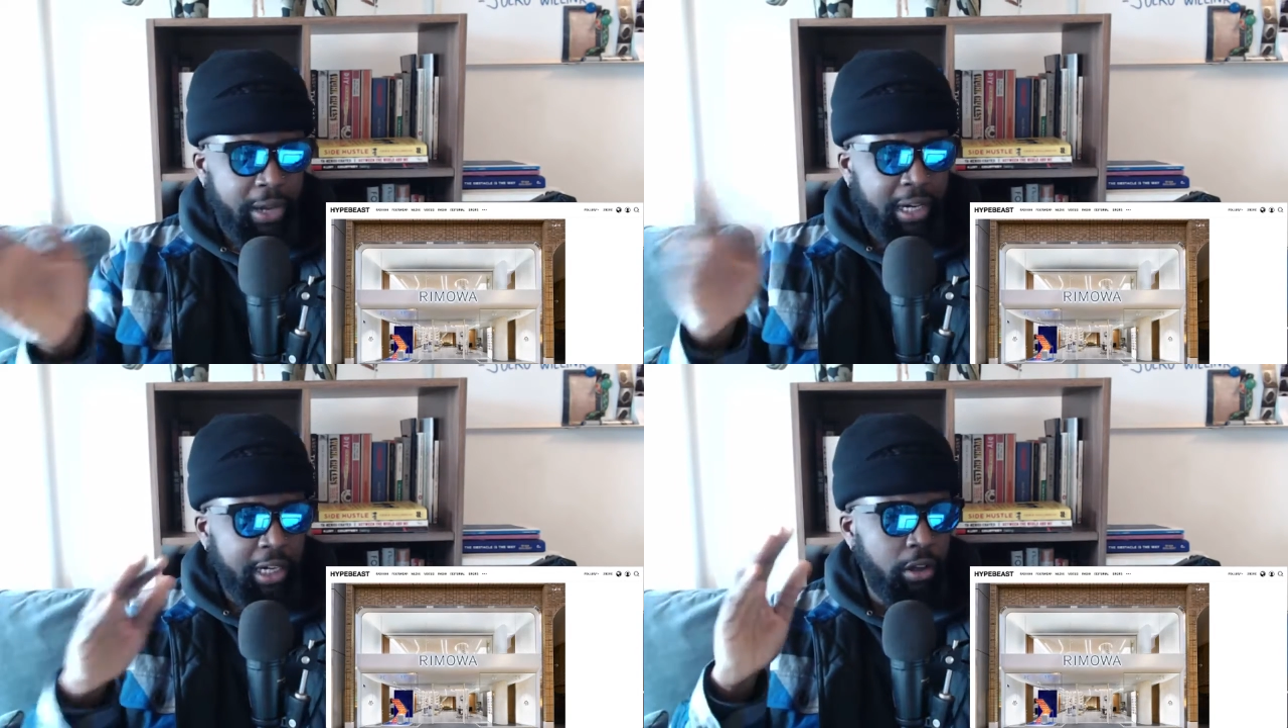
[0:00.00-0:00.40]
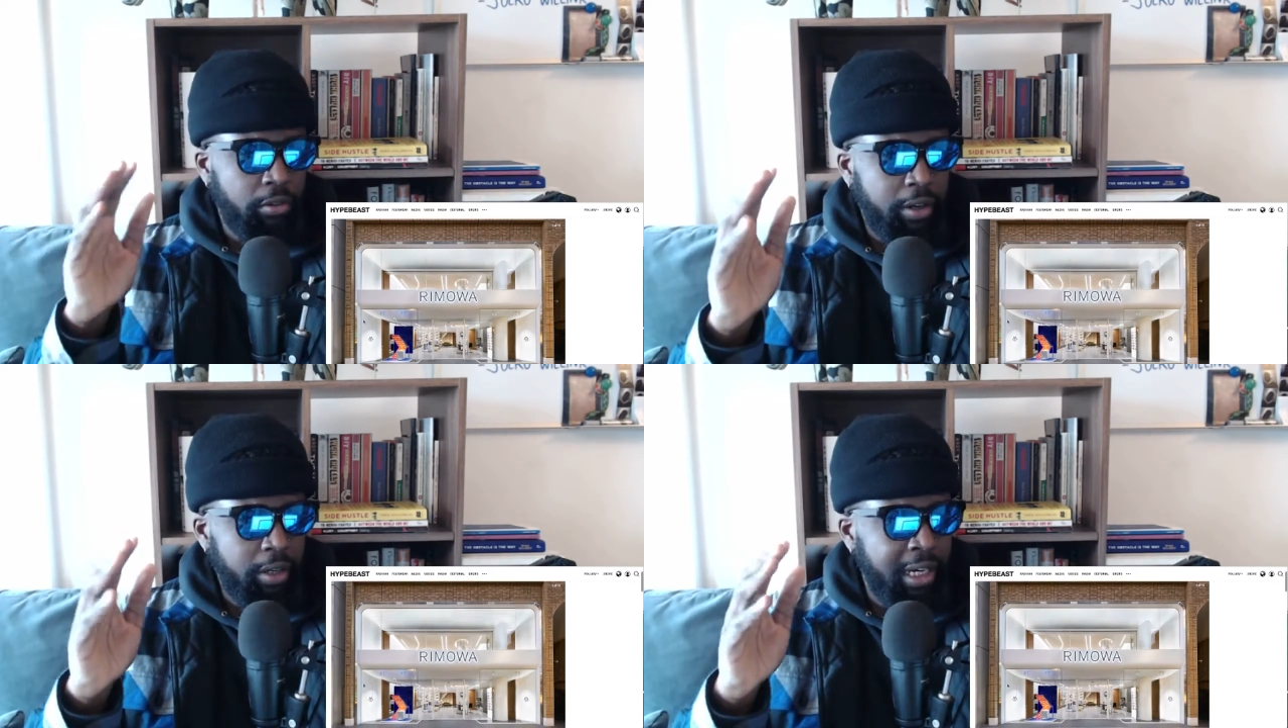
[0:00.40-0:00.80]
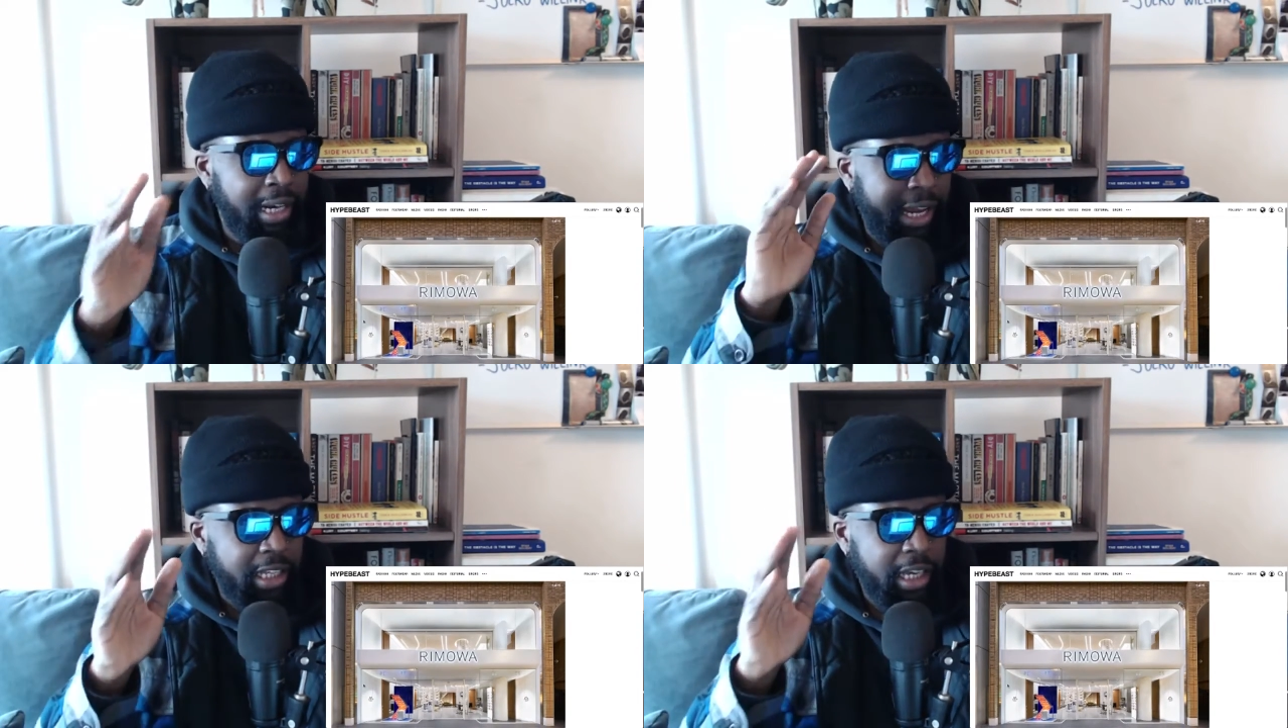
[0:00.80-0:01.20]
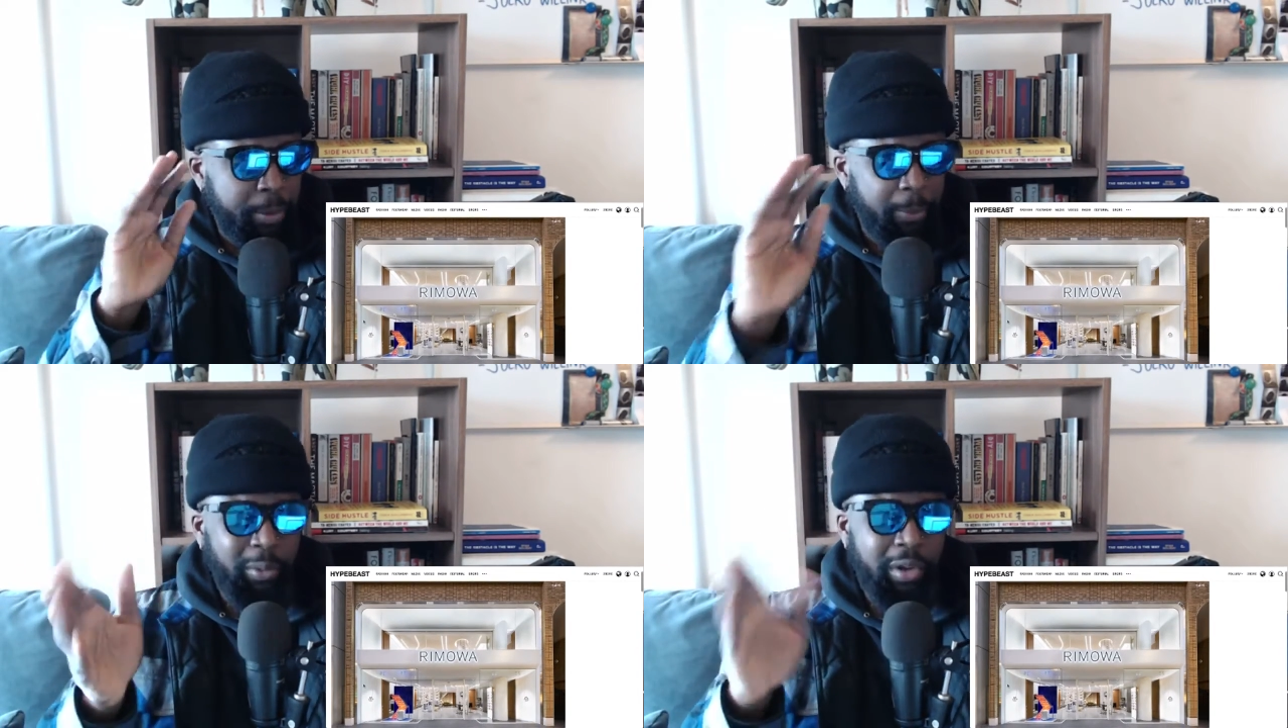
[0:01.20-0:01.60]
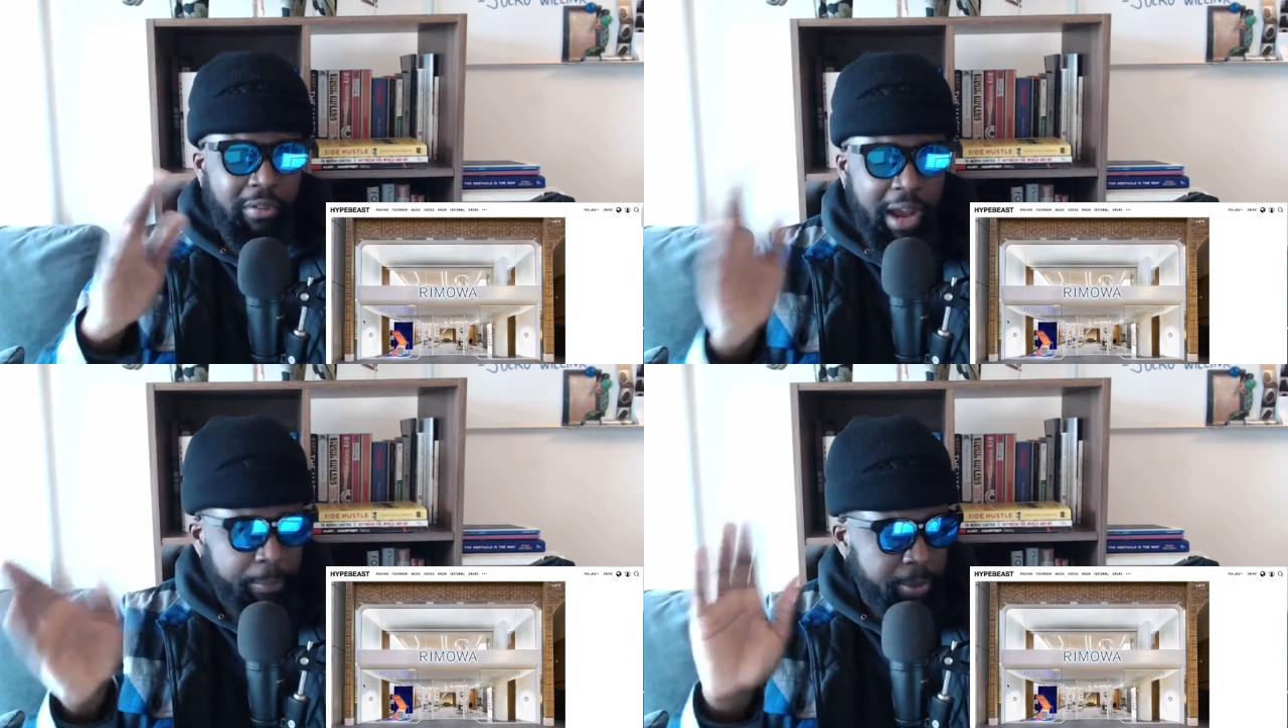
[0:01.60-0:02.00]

and they're not really aligning it probably with the right